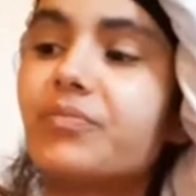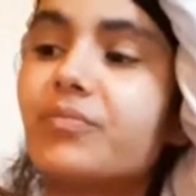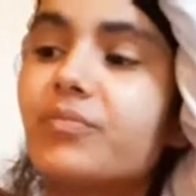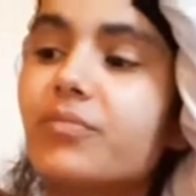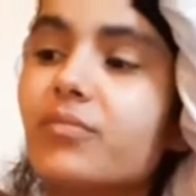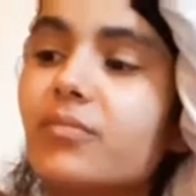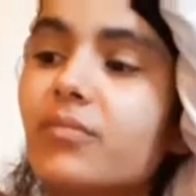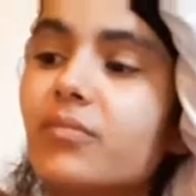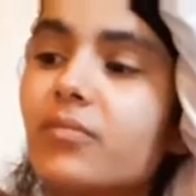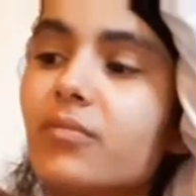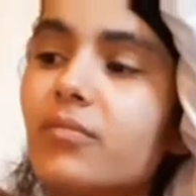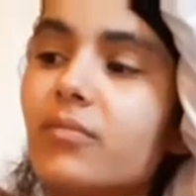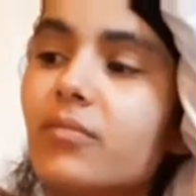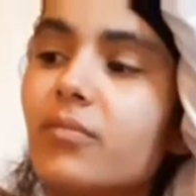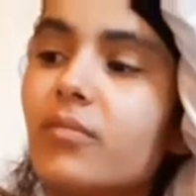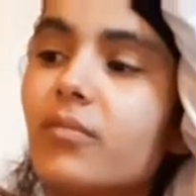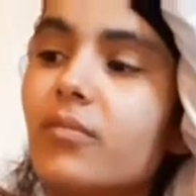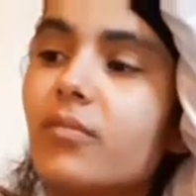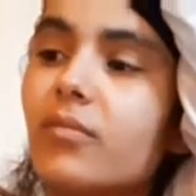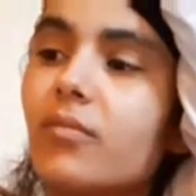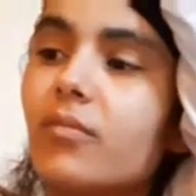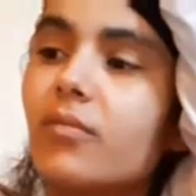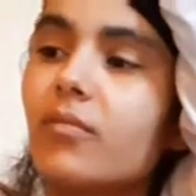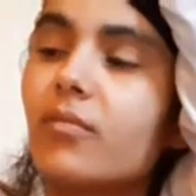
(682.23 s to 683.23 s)

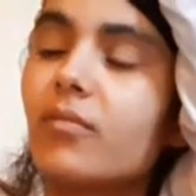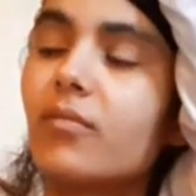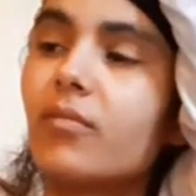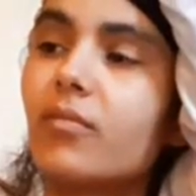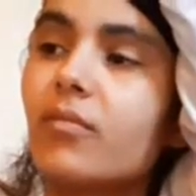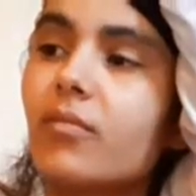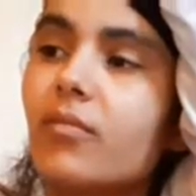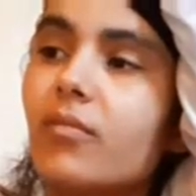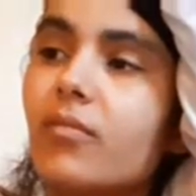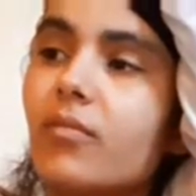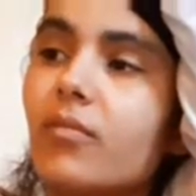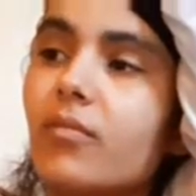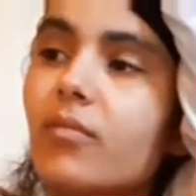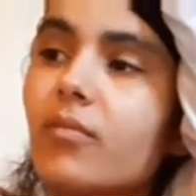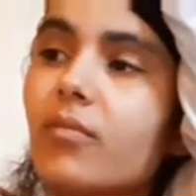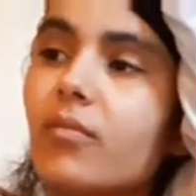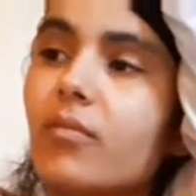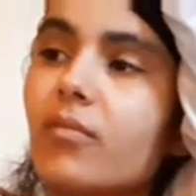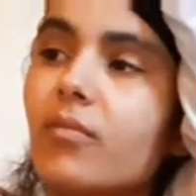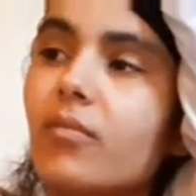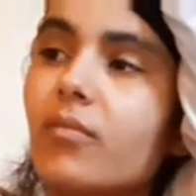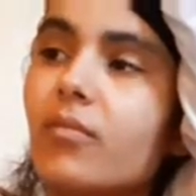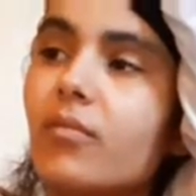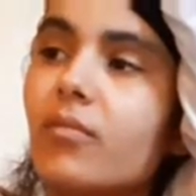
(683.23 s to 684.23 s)

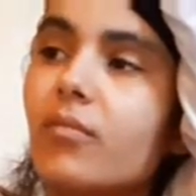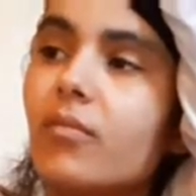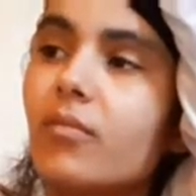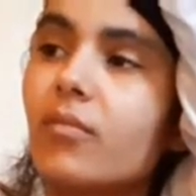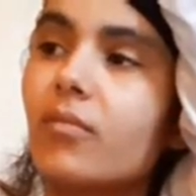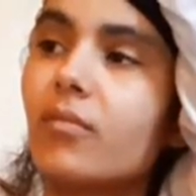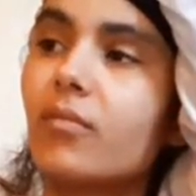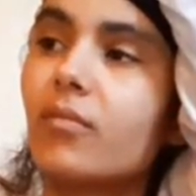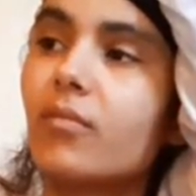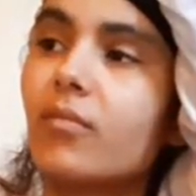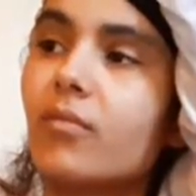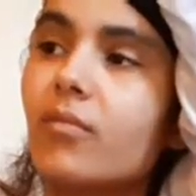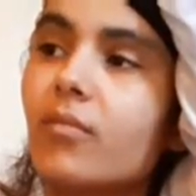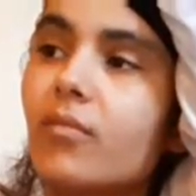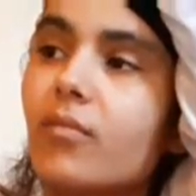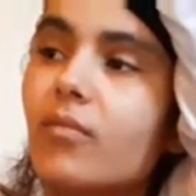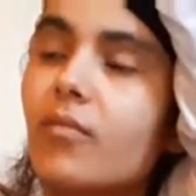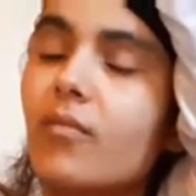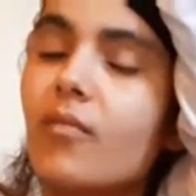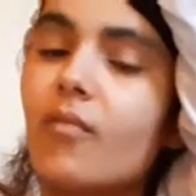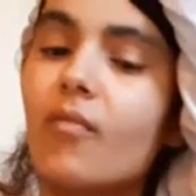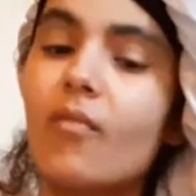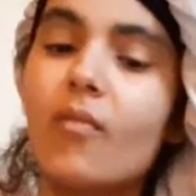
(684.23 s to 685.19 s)
(silence)